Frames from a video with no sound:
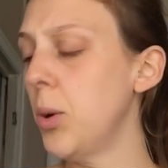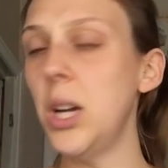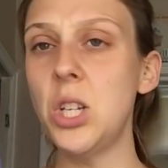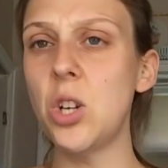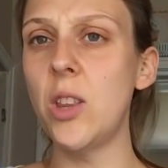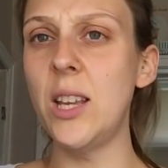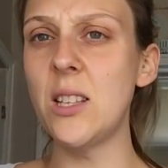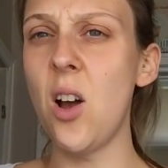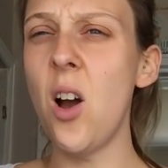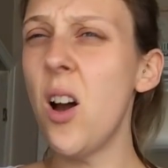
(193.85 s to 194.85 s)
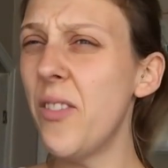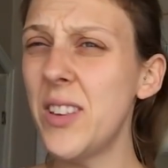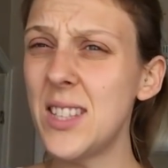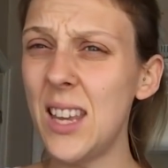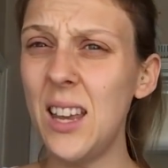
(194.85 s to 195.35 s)
Pretty sure these are half
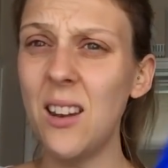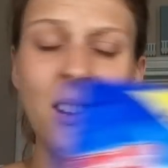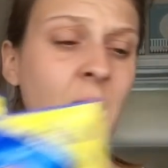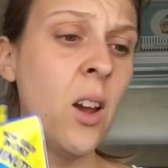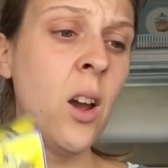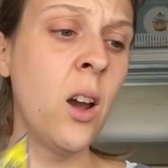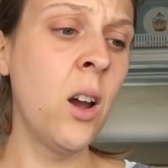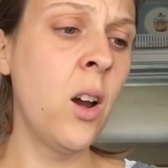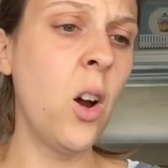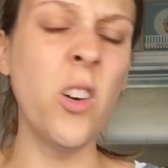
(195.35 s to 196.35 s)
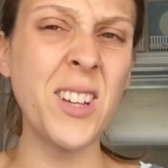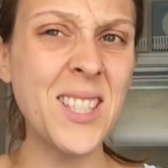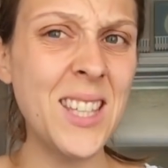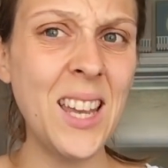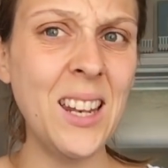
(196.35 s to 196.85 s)
a sin or a
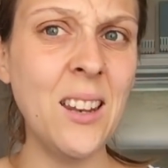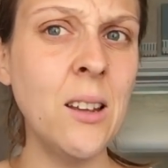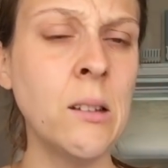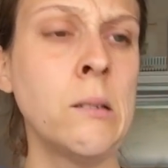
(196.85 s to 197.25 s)
sin.